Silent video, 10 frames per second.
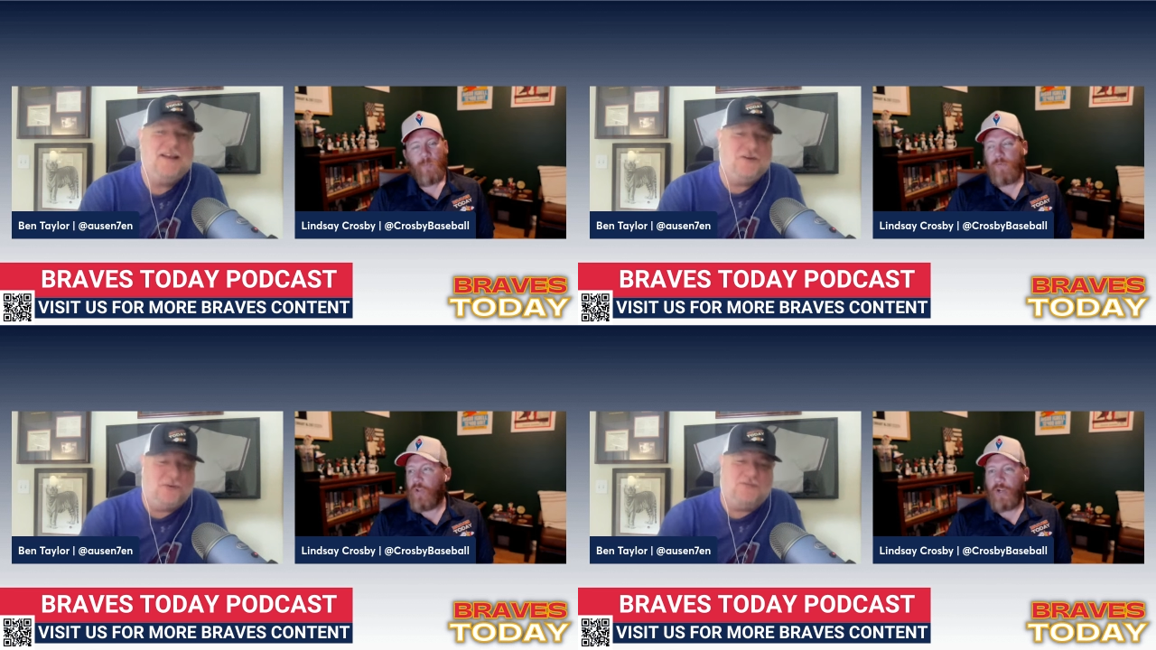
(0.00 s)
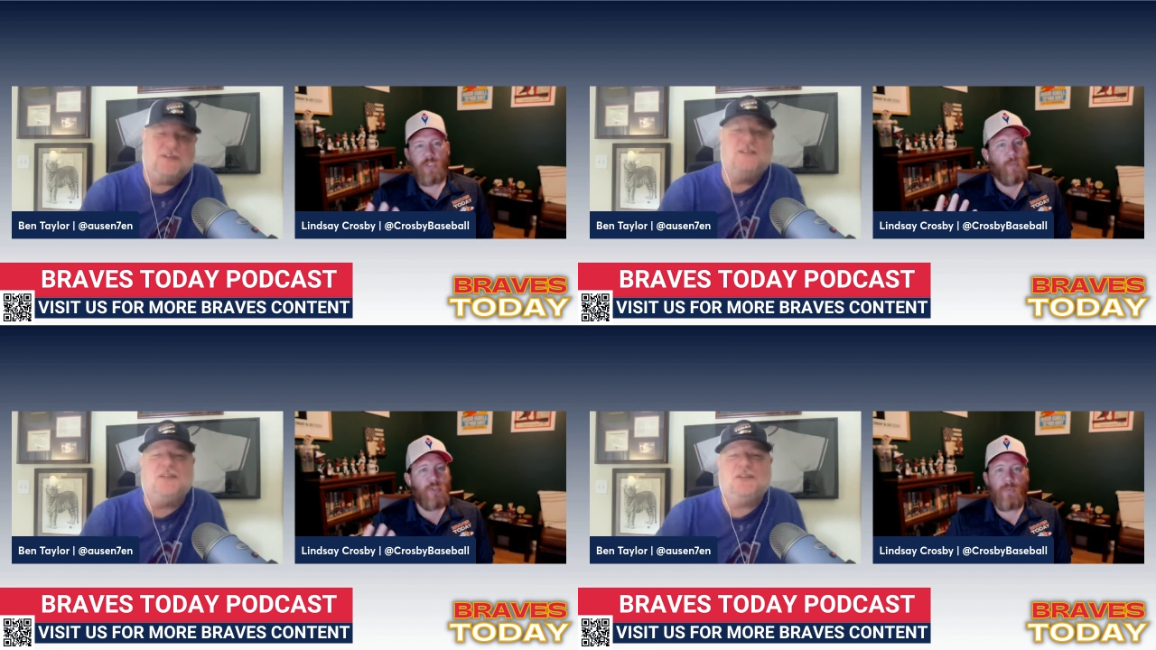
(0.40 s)
Speaker 1: We've talked
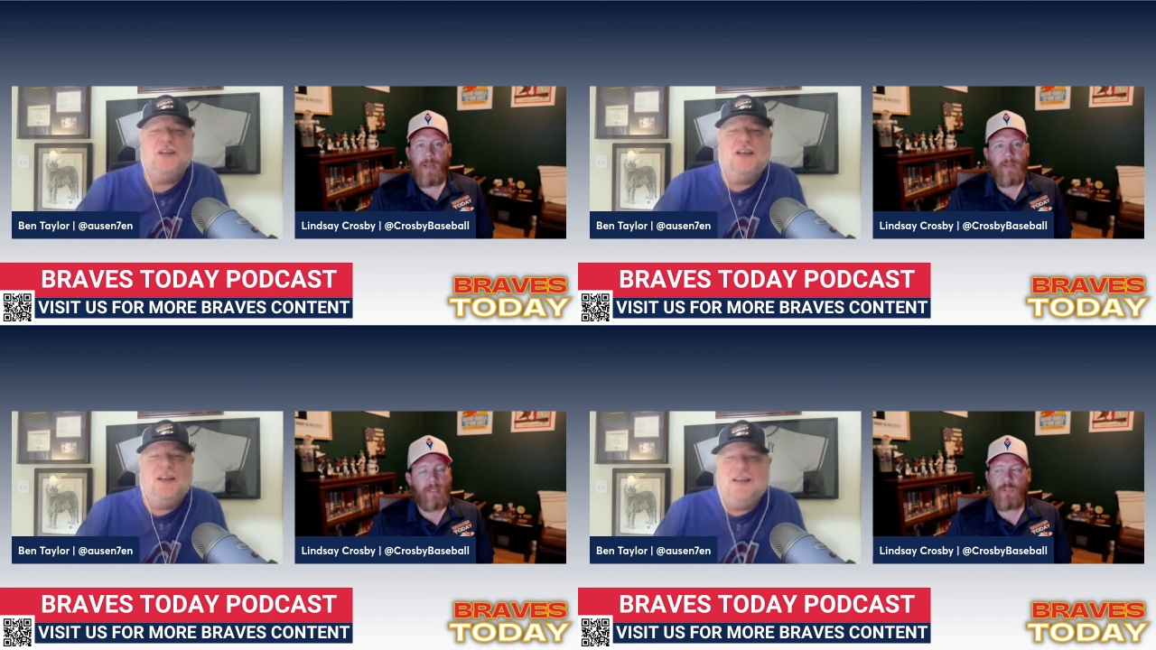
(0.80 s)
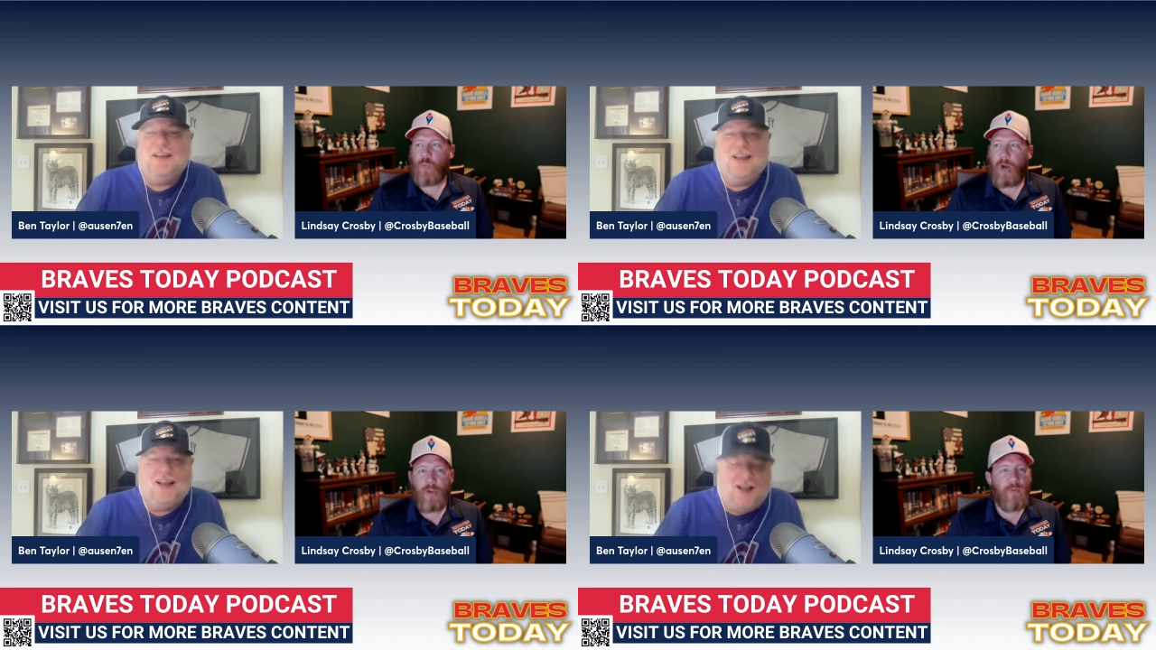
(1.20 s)
so much about this.
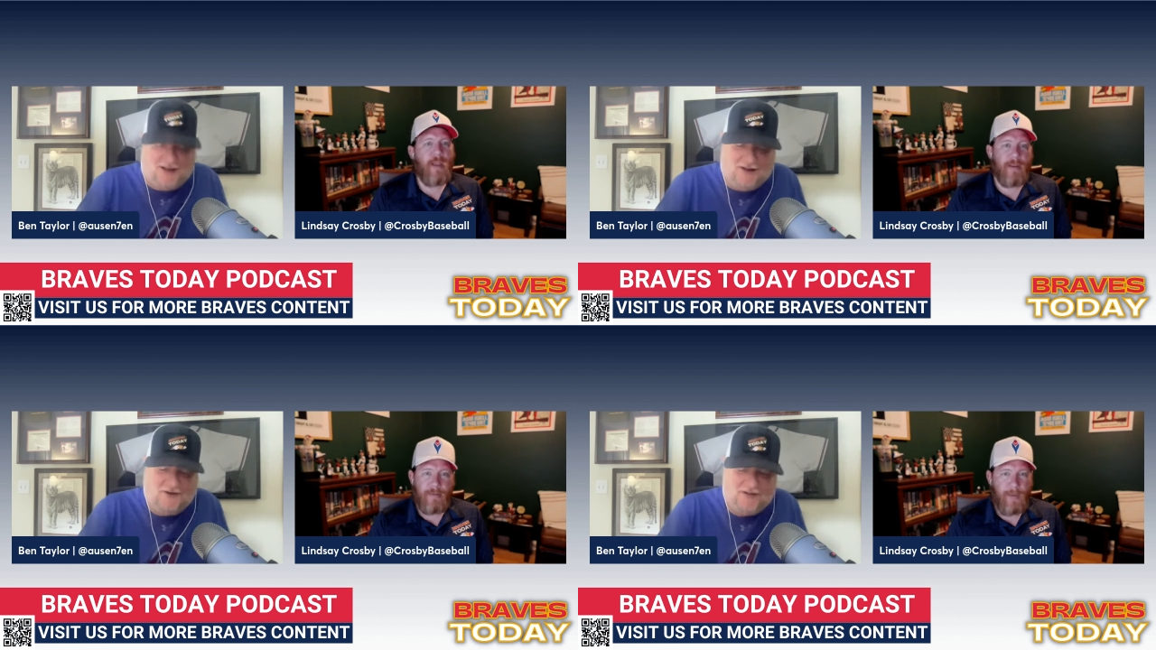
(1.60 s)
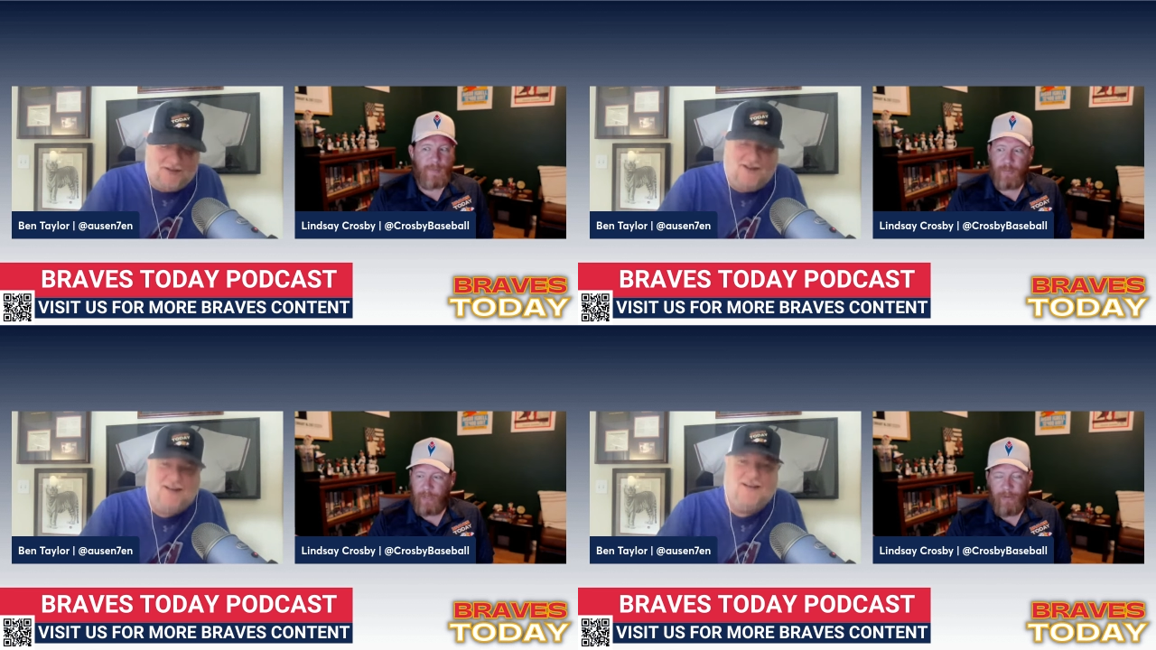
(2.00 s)
Why are you making teams
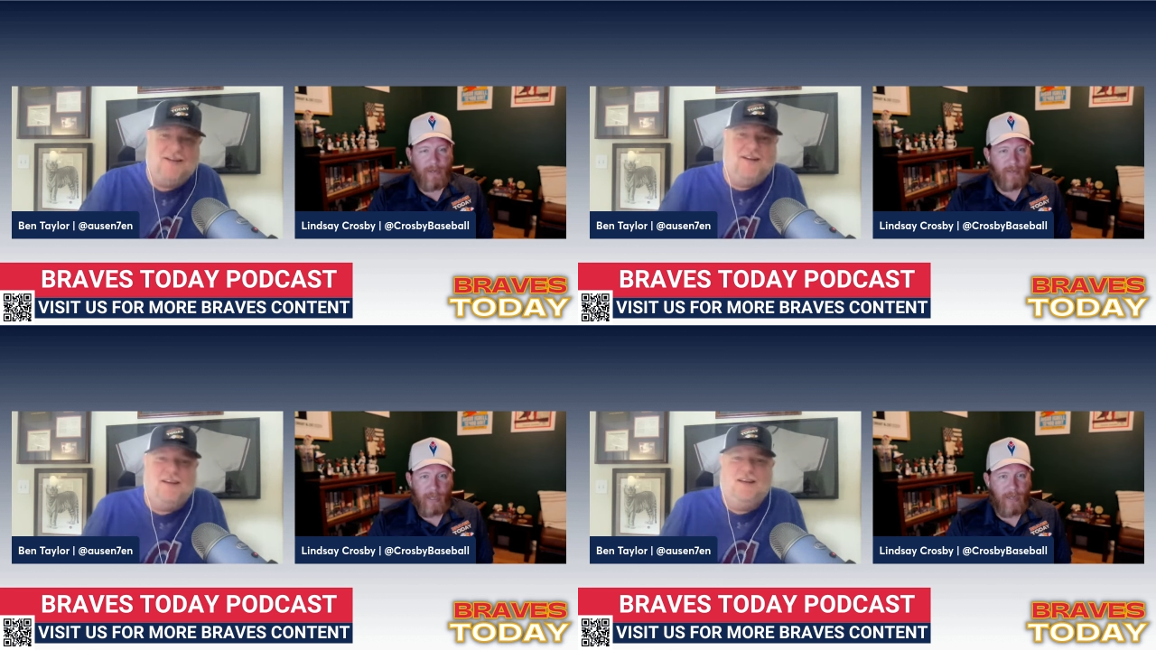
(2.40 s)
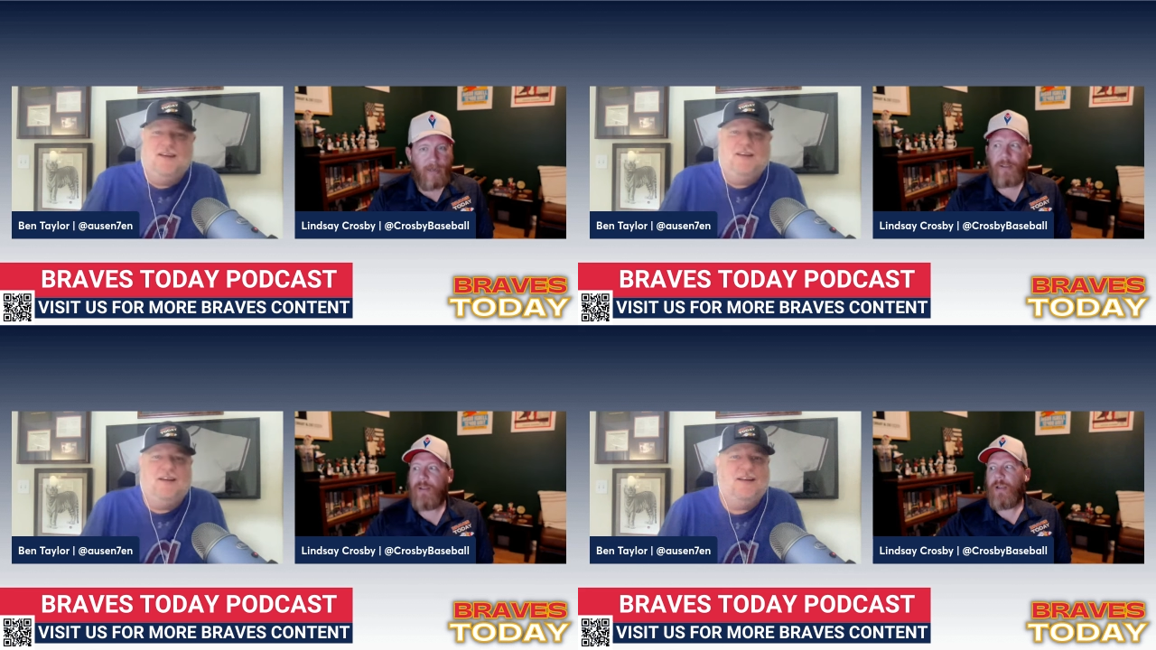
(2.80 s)
play late at
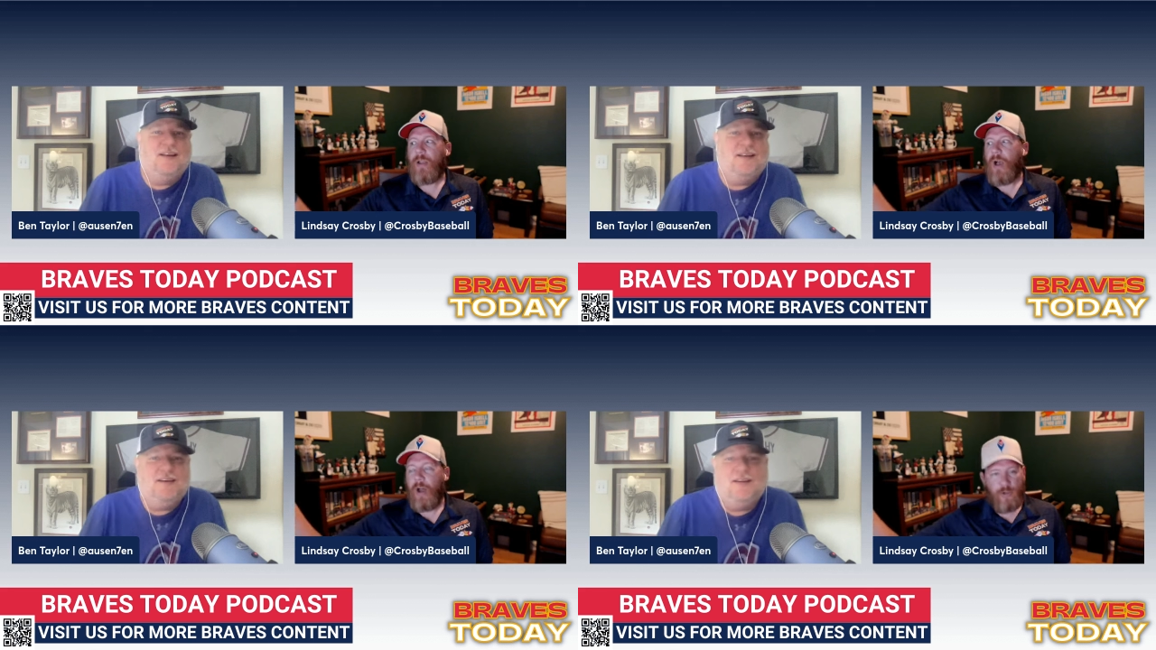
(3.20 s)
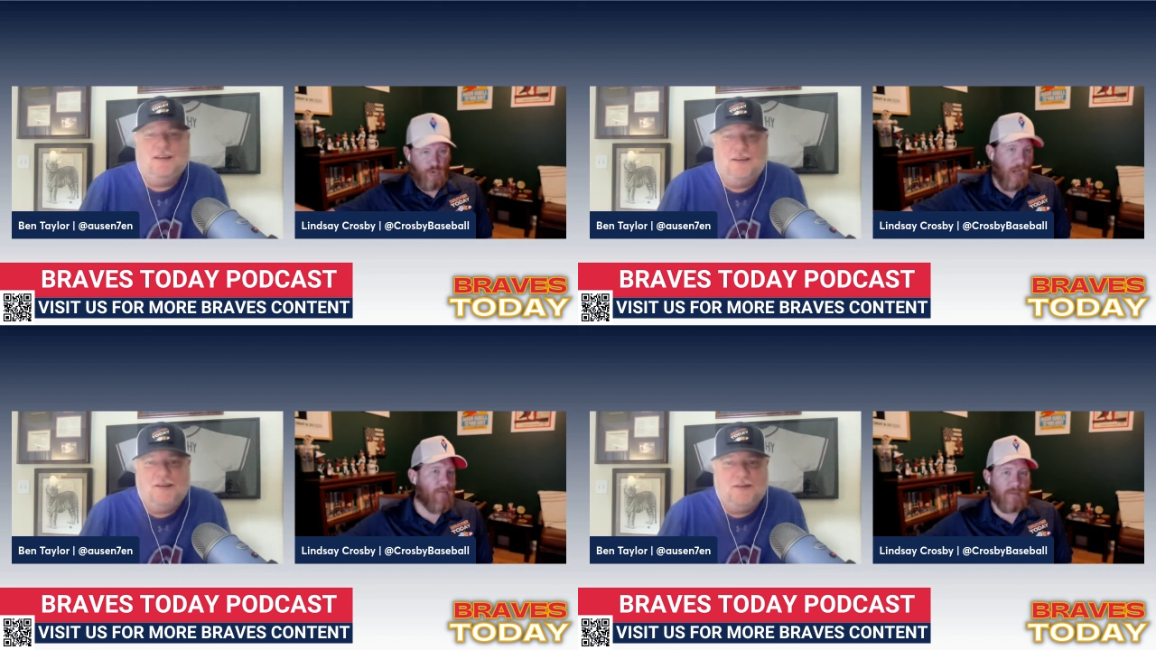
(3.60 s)
night on a
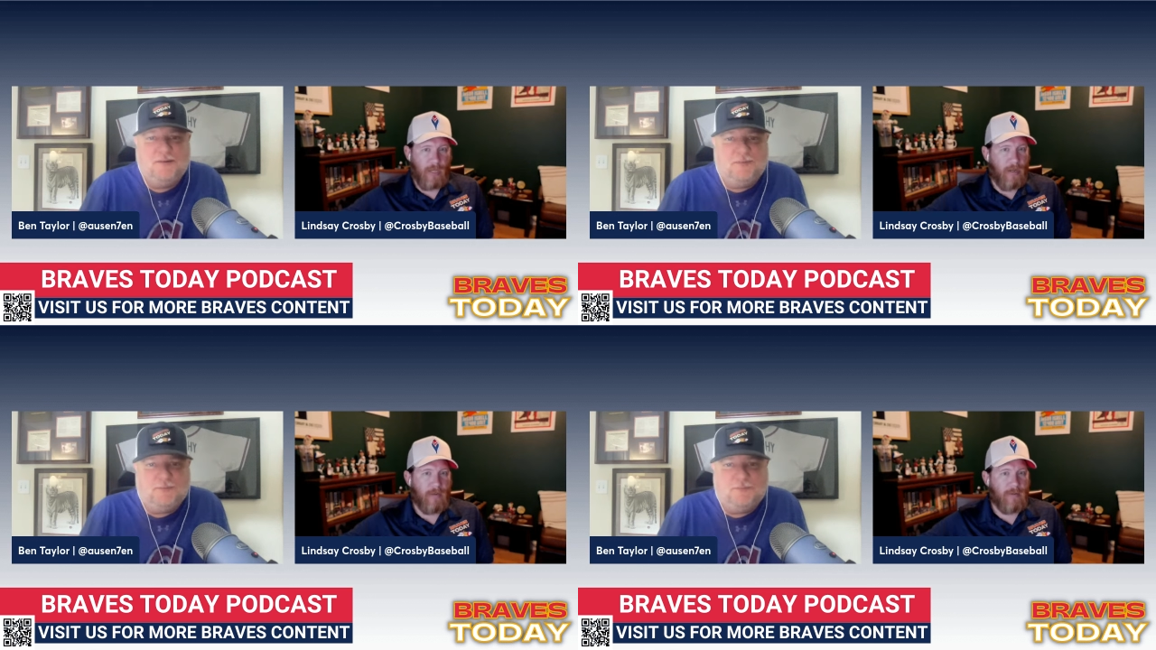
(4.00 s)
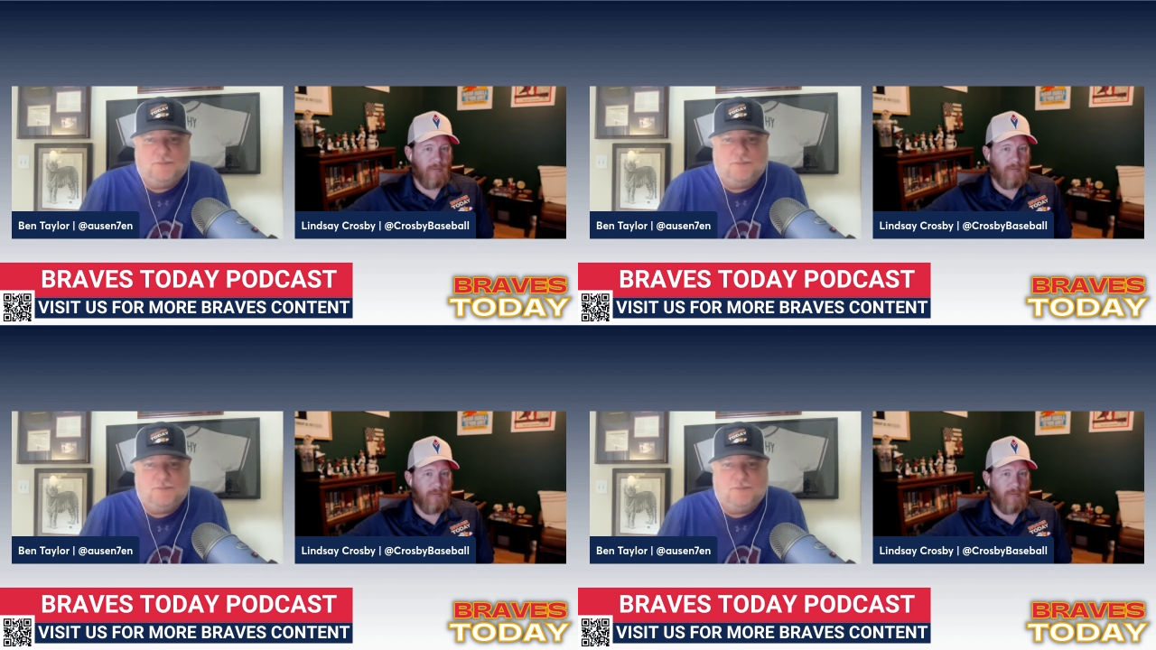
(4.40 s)
travel day?